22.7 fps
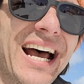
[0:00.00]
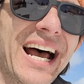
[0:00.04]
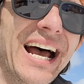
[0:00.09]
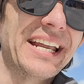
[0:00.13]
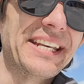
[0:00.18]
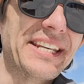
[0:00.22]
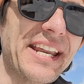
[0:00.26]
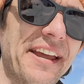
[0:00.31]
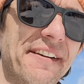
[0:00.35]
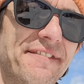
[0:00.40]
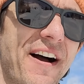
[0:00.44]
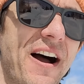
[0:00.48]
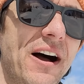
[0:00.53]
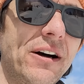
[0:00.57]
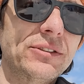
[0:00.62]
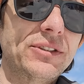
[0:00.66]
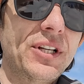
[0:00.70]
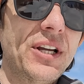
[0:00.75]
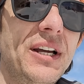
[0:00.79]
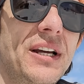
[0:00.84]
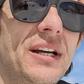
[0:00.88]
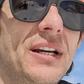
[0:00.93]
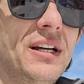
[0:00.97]
And they
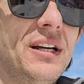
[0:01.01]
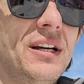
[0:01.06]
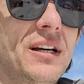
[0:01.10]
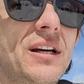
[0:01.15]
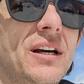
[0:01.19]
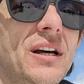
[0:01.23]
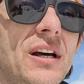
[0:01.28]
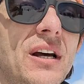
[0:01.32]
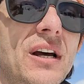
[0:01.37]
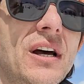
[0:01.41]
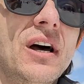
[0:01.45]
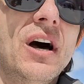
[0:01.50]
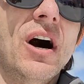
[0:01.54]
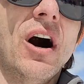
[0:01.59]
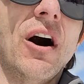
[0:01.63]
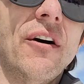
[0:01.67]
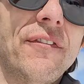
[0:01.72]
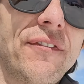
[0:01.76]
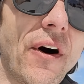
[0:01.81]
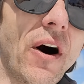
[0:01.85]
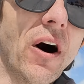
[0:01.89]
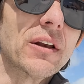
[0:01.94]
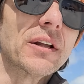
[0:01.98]
found
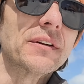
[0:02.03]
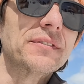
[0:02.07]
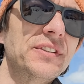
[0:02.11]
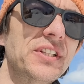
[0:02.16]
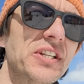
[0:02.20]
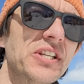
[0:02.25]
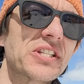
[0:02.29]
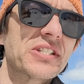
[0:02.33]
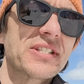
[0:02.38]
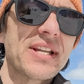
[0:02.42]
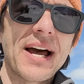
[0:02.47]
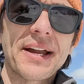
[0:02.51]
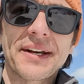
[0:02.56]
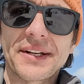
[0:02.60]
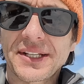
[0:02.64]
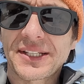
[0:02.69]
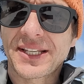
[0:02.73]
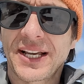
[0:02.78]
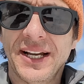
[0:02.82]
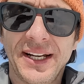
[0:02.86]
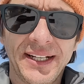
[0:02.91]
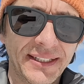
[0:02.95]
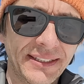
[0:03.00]
of all of these
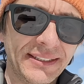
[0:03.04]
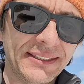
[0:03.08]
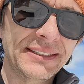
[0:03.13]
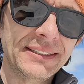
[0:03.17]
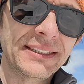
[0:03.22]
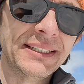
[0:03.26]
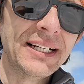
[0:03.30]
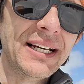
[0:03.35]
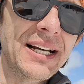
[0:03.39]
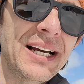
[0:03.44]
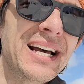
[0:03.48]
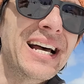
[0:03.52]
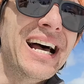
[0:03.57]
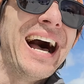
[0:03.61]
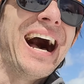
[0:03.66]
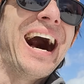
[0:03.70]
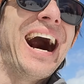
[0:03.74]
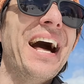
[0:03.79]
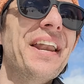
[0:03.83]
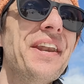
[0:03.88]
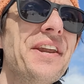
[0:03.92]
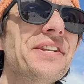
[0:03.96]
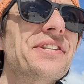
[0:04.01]
studies,
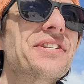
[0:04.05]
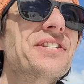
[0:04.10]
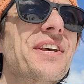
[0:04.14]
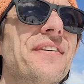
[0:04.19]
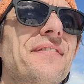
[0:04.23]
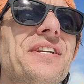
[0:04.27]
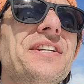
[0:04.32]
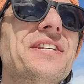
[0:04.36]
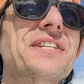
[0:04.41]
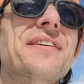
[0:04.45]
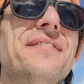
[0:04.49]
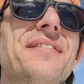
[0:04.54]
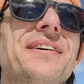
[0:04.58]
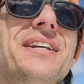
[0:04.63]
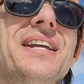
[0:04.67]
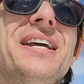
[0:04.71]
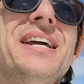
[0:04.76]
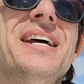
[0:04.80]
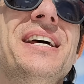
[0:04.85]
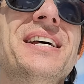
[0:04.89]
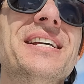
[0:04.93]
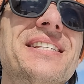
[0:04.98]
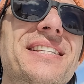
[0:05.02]
177
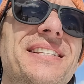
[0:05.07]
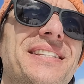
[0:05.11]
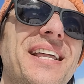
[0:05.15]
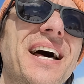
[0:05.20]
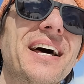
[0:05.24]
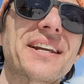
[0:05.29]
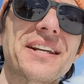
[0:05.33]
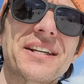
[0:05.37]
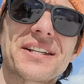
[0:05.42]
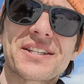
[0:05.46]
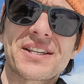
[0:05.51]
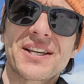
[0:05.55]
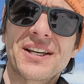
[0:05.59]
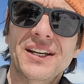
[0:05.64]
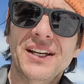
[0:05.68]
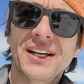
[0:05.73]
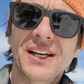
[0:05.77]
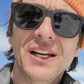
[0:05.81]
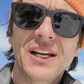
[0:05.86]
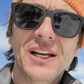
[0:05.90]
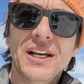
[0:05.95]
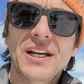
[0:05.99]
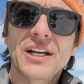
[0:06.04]
studies,
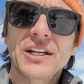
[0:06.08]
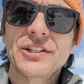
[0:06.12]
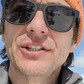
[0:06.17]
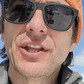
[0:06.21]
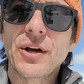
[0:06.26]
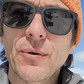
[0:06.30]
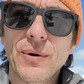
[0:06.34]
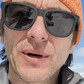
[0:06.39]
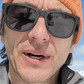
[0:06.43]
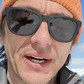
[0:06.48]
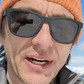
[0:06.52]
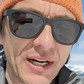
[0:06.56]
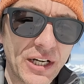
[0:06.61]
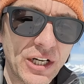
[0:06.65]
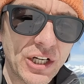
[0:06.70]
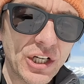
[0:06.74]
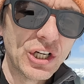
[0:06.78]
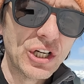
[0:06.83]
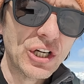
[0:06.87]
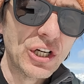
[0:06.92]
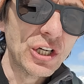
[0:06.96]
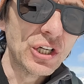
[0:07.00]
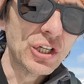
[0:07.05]
there were
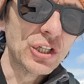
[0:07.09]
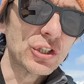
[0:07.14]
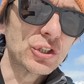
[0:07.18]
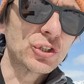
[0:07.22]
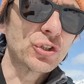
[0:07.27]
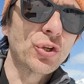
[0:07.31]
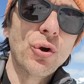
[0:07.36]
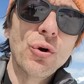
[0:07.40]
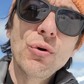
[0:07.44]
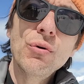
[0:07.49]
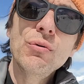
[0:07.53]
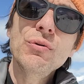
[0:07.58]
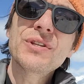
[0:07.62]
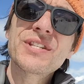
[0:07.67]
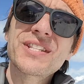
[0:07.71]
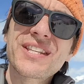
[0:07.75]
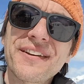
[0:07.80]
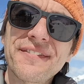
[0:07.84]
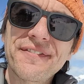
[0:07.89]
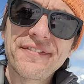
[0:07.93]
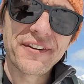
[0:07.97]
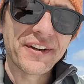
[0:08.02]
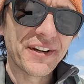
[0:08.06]
two
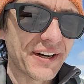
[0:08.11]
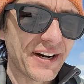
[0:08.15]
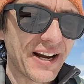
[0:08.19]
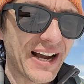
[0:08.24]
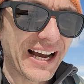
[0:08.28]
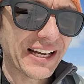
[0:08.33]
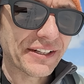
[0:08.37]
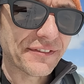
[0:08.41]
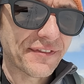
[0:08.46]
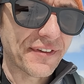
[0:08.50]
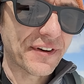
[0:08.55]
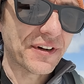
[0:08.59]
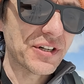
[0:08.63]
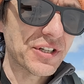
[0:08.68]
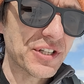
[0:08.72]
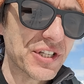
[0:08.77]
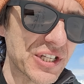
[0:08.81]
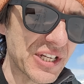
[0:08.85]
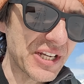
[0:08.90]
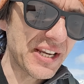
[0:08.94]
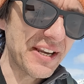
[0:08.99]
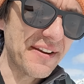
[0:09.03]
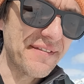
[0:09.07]
severe
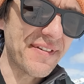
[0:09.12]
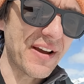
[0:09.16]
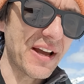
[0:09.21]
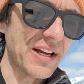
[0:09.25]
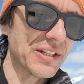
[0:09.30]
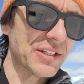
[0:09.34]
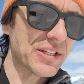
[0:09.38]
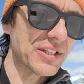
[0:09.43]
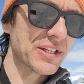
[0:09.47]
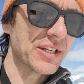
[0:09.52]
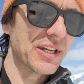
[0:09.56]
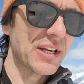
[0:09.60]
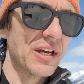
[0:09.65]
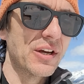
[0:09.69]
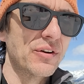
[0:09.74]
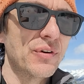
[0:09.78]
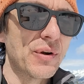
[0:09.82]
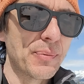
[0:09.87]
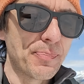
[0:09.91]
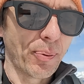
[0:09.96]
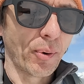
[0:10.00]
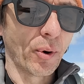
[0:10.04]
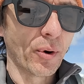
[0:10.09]
adverse events
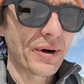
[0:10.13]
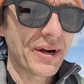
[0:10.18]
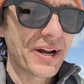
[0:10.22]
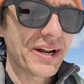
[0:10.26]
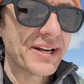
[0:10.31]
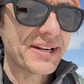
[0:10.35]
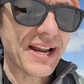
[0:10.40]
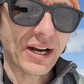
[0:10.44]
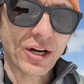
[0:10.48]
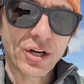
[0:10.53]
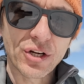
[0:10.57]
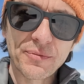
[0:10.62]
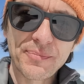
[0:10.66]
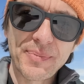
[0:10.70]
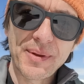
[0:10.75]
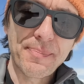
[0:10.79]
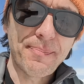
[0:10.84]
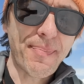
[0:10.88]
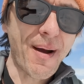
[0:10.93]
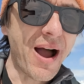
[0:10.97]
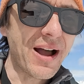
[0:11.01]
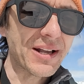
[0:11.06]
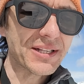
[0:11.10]
reported that could be
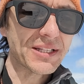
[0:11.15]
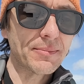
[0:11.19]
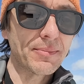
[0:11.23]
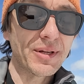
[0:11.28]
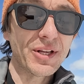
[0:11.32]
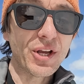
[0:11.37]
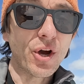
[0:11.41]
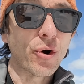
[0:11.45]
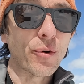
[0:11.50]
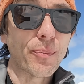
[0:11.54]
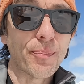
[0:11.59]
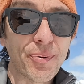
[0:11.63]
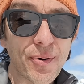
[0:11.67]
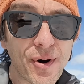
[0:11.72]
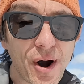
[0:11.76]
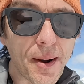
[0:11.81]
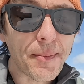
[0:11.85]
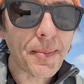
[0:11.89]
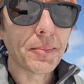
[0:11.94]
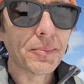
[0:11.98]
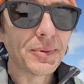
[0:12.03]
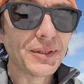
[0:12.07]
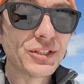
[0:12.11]
possibly or
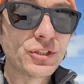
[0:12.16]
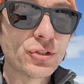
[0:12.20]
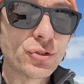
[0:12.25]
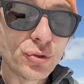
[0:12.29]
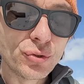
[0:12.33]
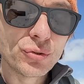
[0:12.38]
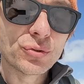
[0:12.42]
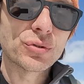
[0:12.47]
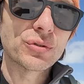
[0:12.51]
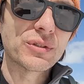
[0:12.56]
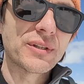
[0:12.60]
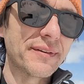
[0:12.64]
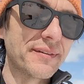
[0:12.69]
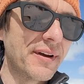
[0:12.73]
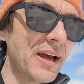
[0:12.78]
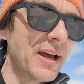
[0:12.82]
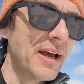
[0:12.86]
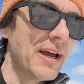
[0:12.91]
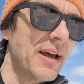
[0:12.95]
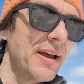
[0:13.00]
probably due to the